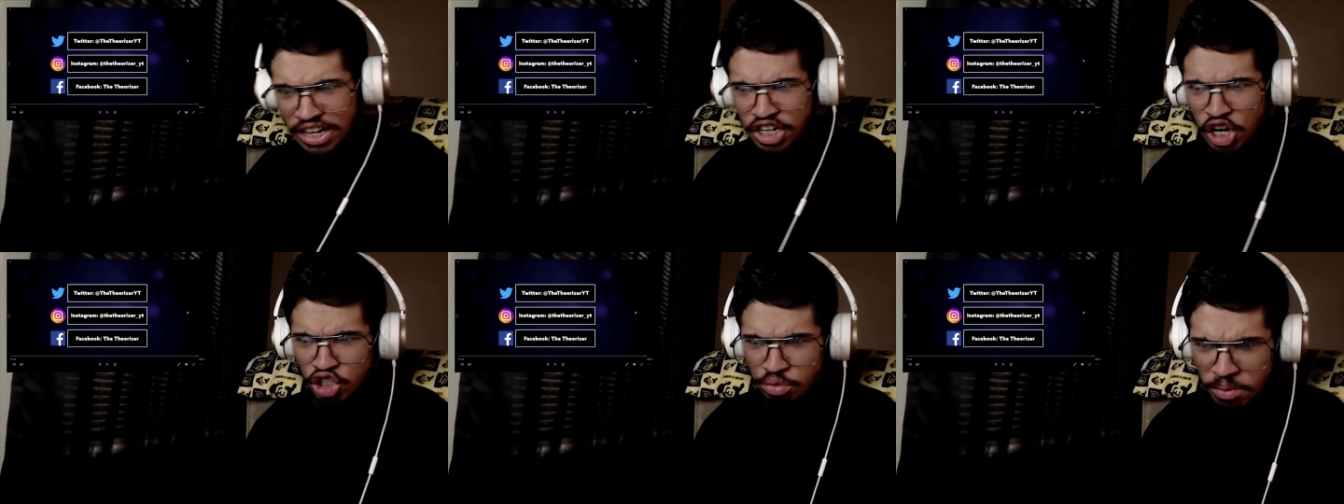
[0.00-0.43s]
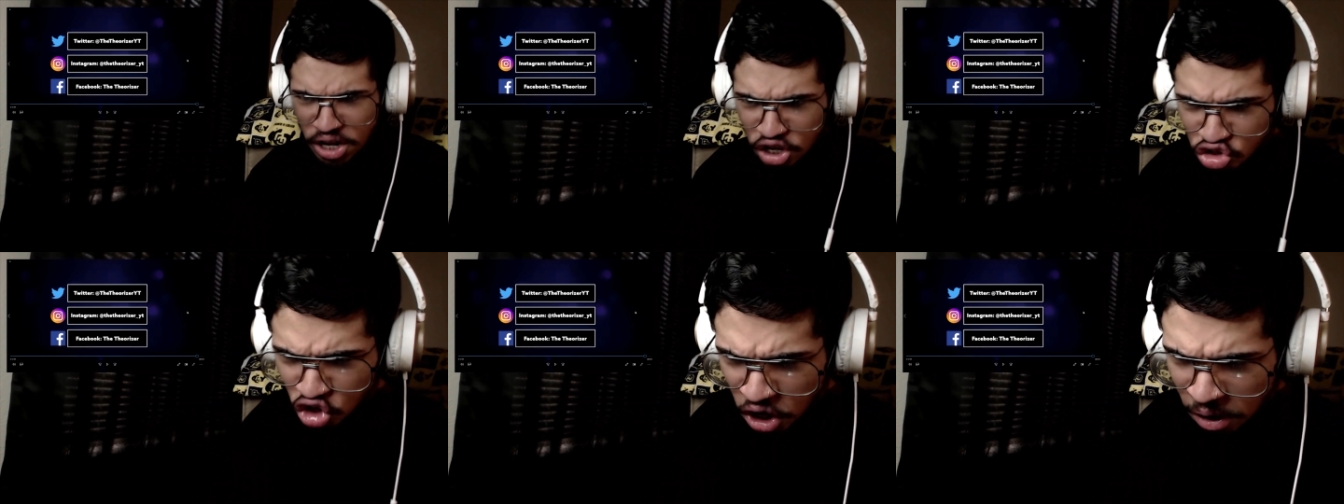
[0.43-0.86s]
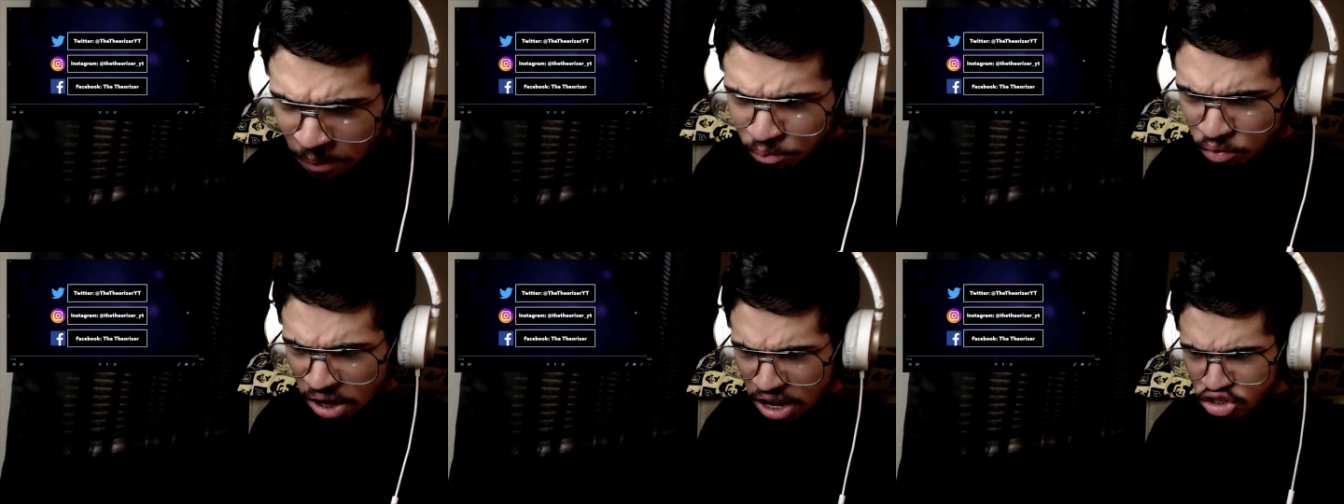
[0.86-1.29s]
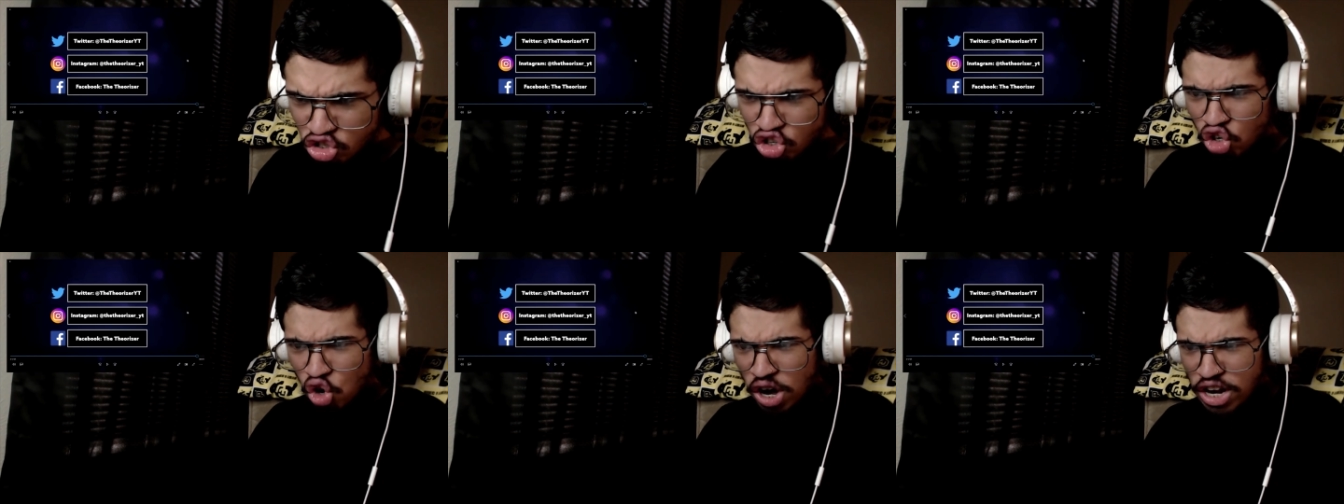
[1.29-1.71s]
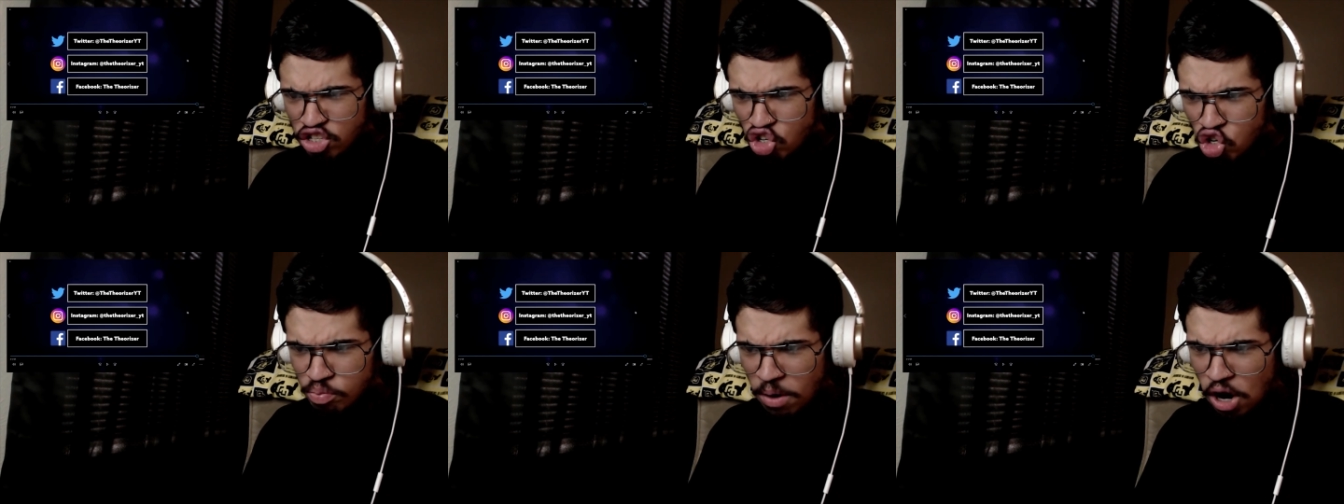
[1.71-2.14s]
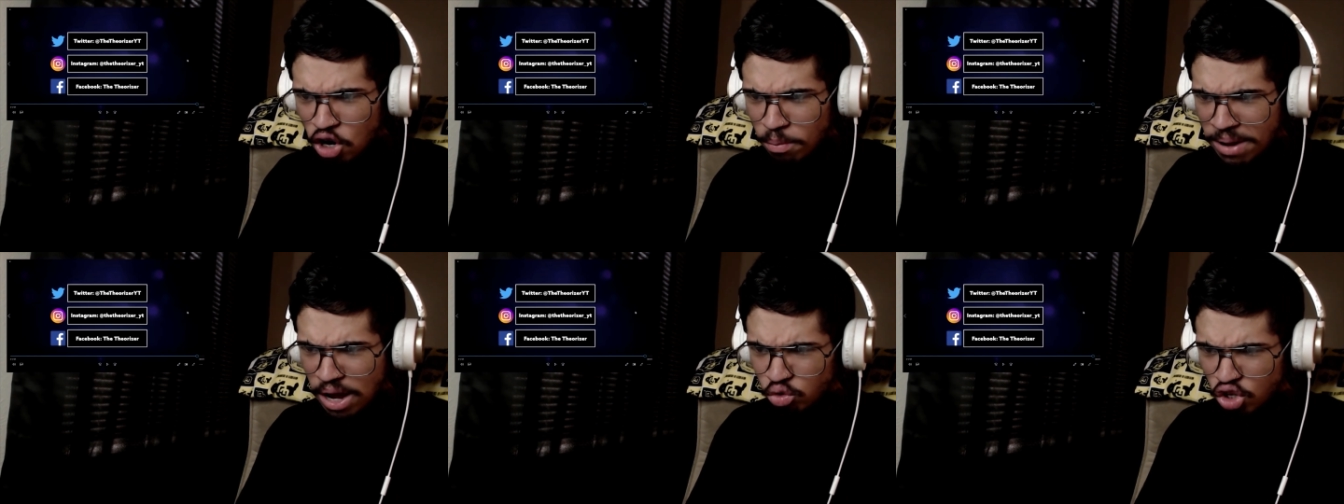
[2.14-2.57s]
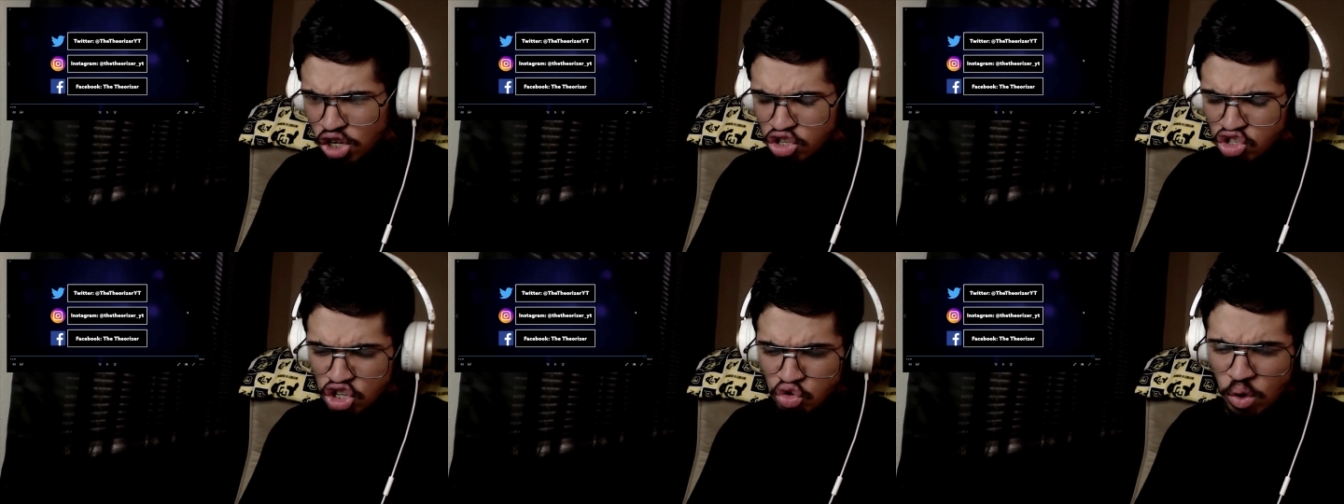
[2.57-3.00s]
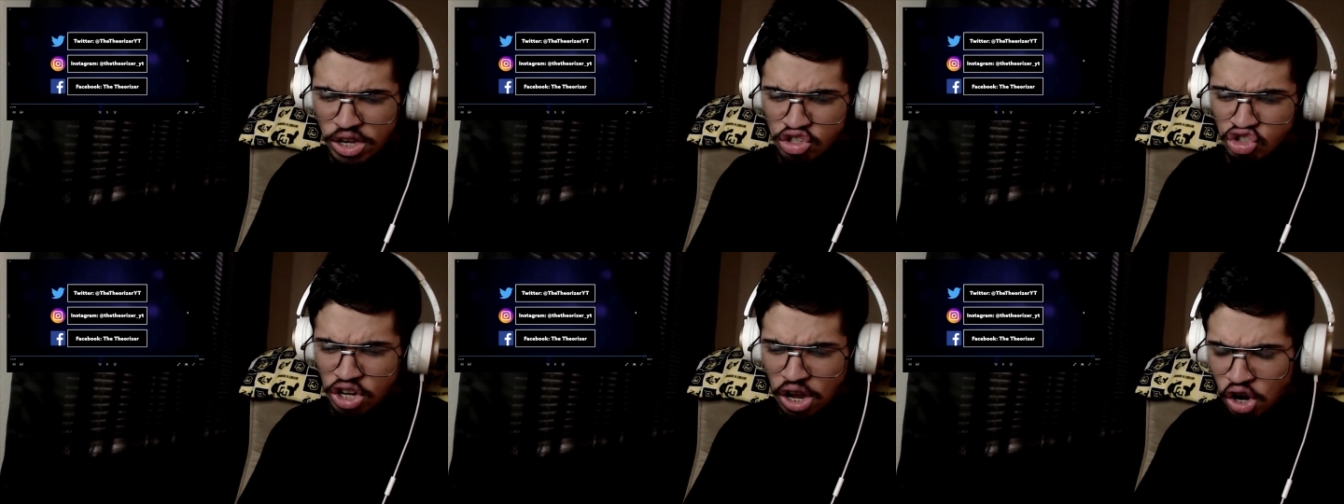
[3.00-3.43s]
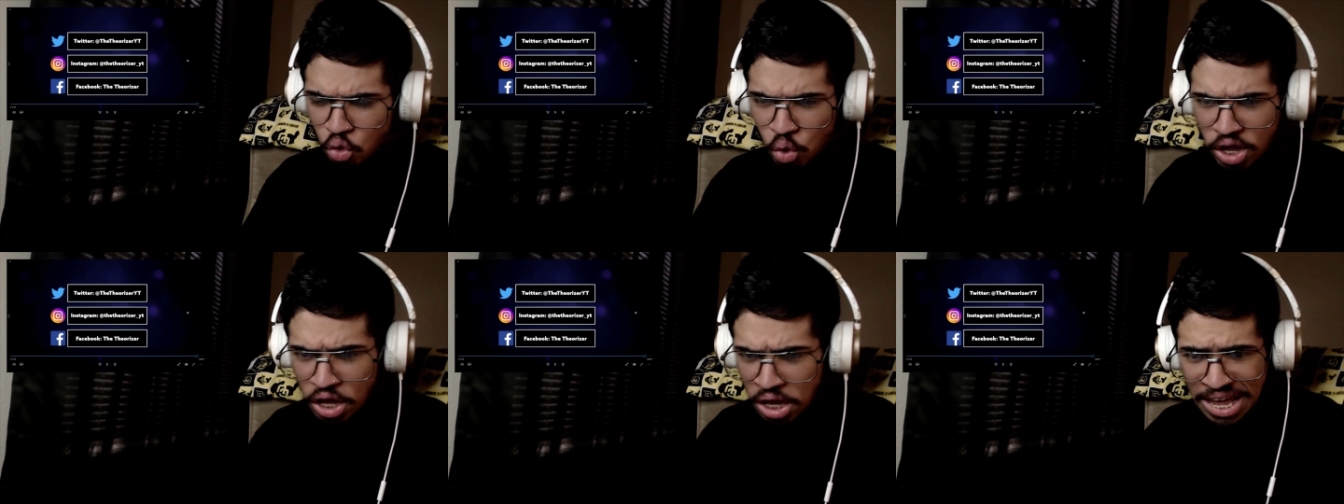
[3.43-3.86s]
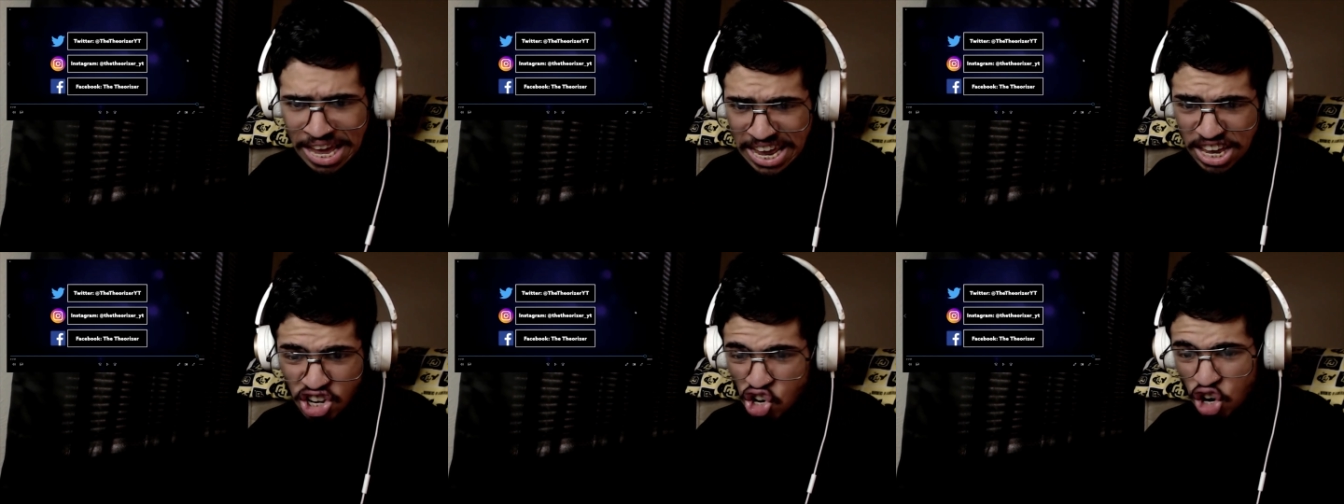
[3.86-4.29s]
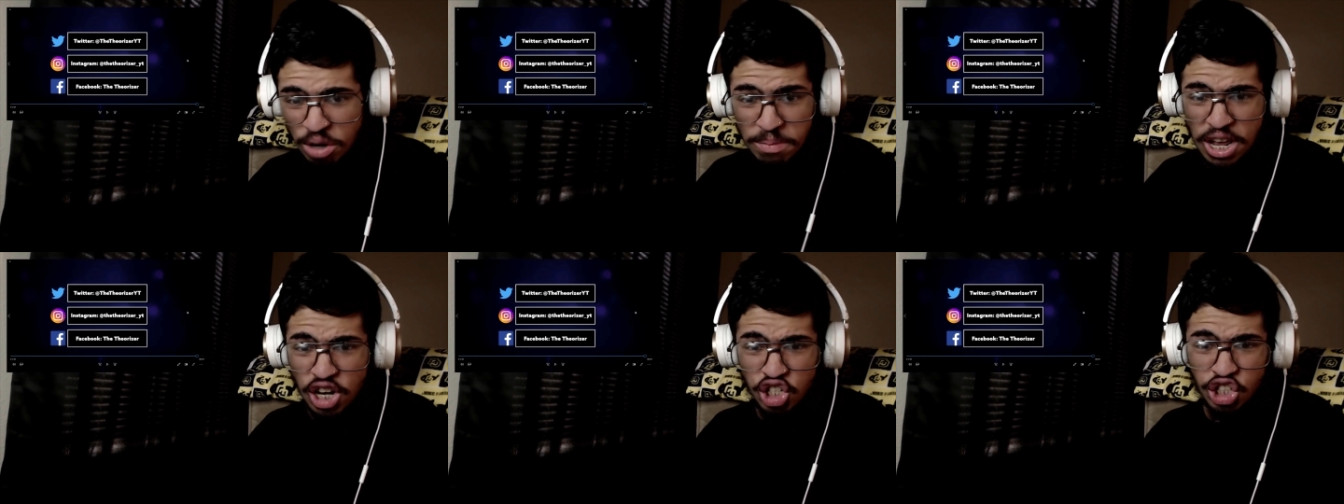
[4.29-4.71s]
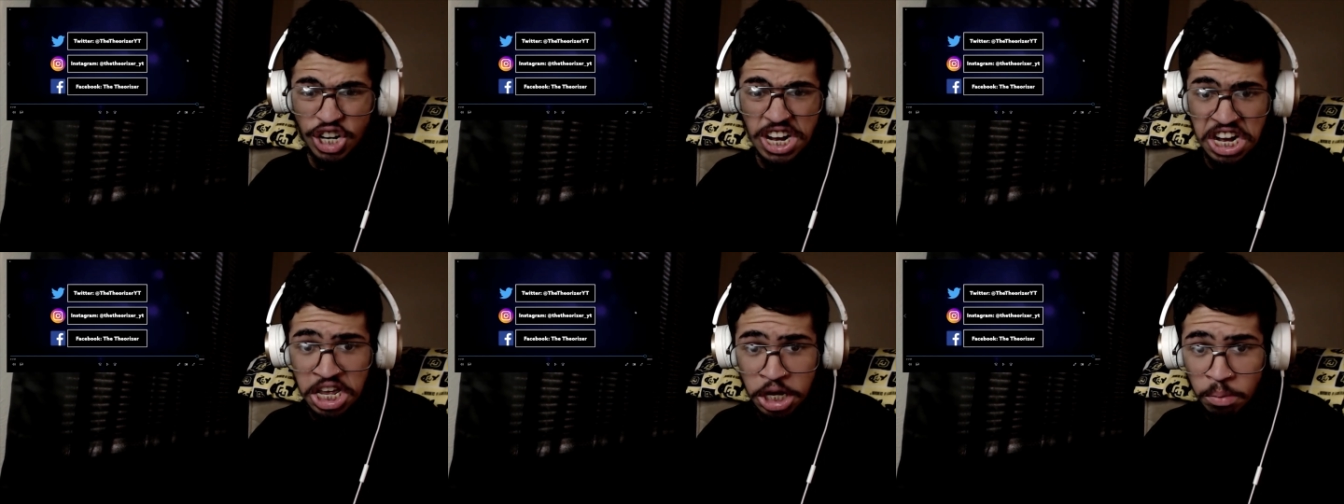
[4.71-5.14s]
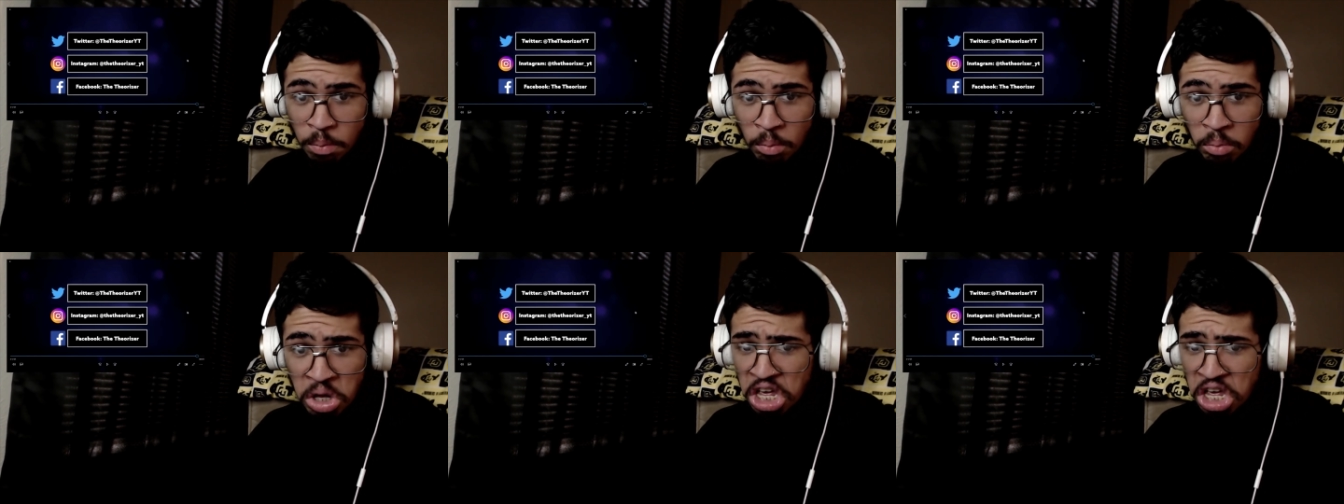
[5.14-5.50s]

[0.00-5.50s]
Dutchman is. That's the craziest part about this, is we still don't, he could be a genie.